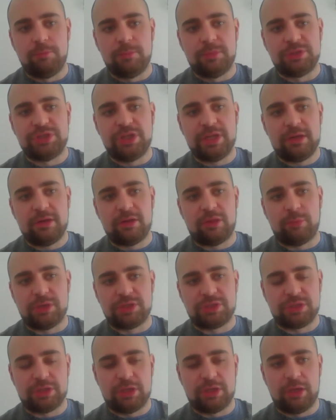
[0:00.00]
Genes
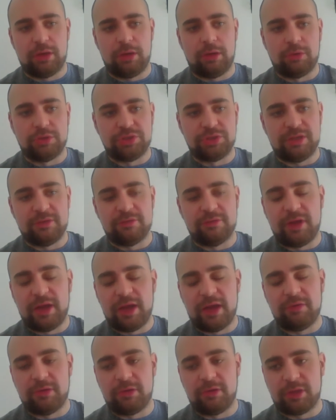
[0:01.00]
which uh, or gene
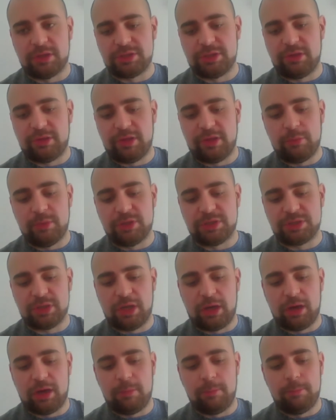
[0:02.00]
variants, I should say, which
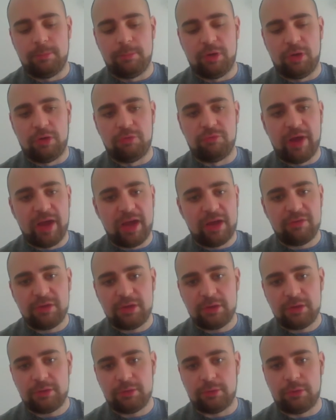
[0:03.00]
are, are
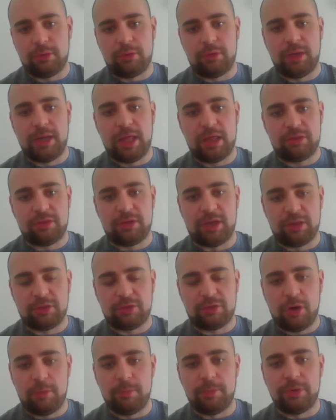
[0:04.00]
rarer or less less
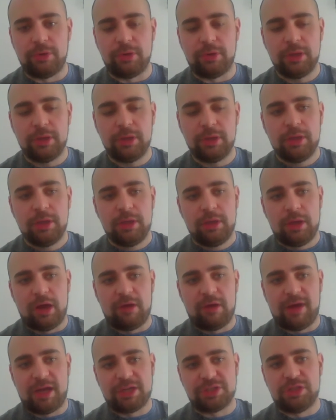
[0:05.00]
common,
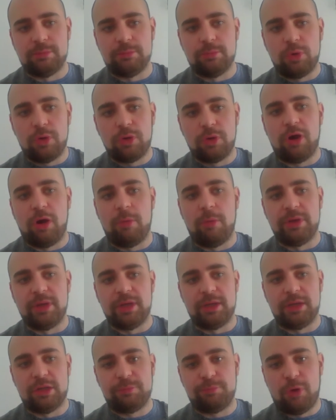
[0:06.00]
are actually more common
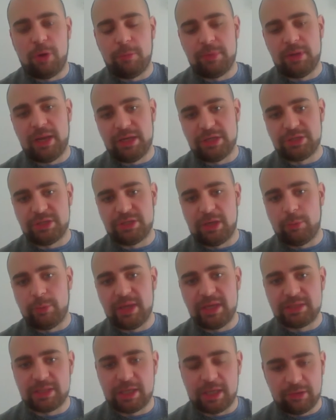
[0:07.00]
in this population that
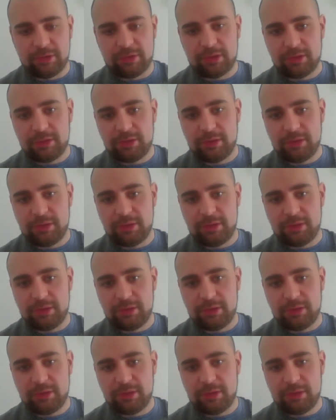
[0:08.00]
we test.